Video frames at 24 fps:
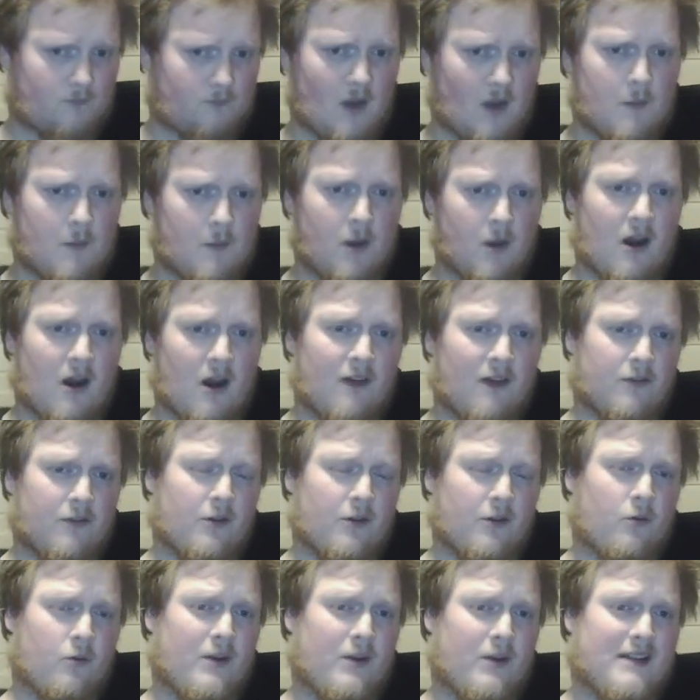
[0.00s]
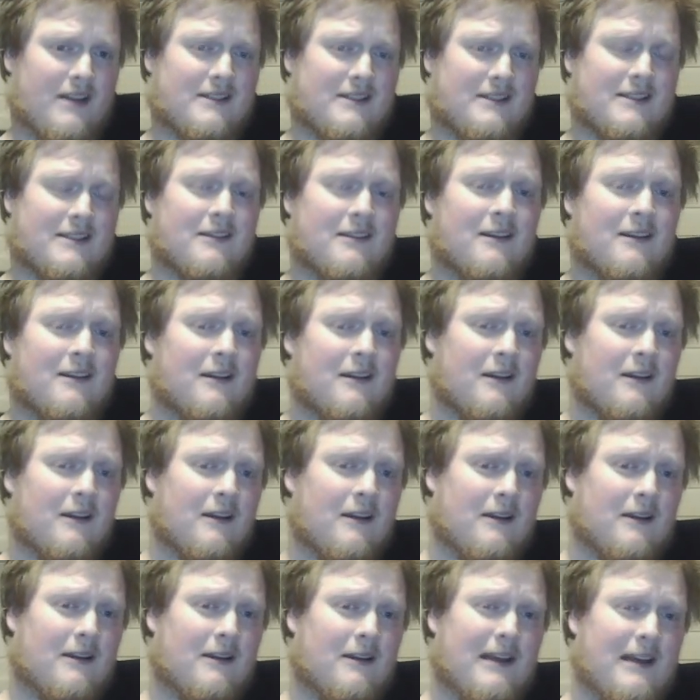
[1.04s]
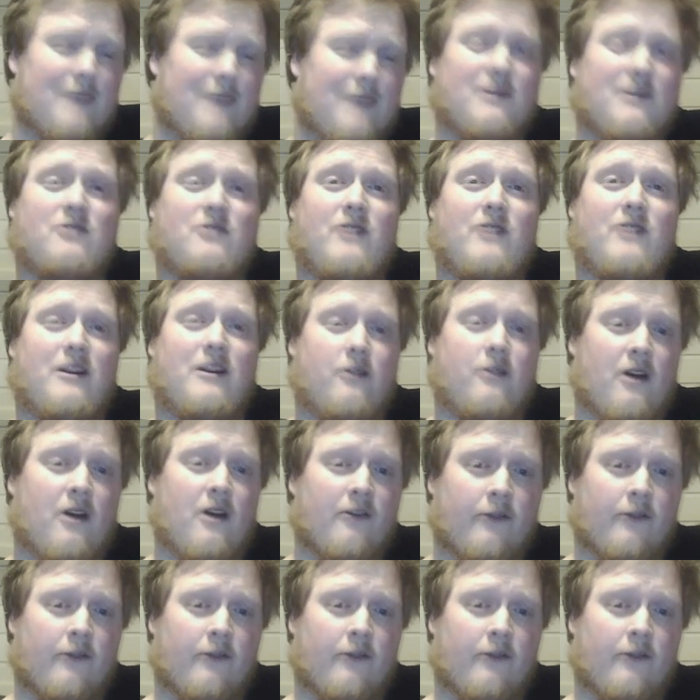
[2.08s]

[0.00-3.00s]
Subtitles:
But after the queens have been traded off,